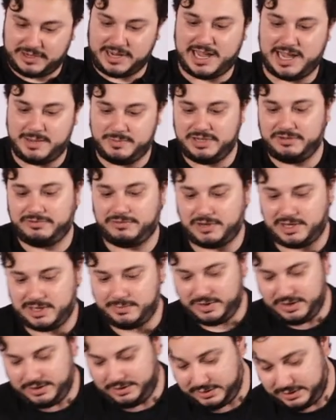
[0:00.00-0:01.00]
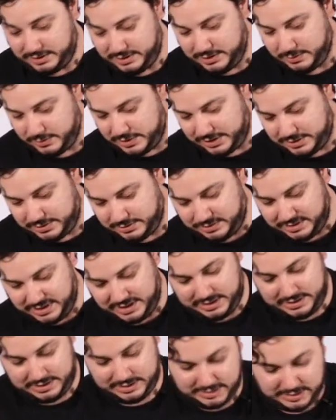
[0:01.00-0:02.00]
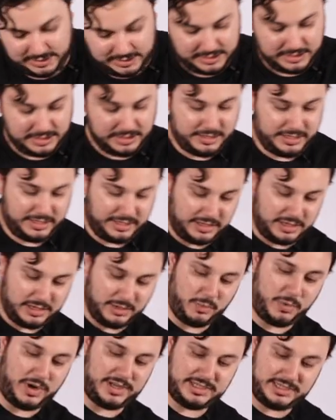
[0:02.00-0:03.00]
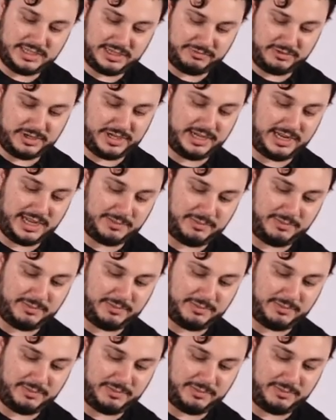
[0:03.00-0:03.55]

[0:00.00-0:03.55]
for carbon fiber, you want to do this you know, once every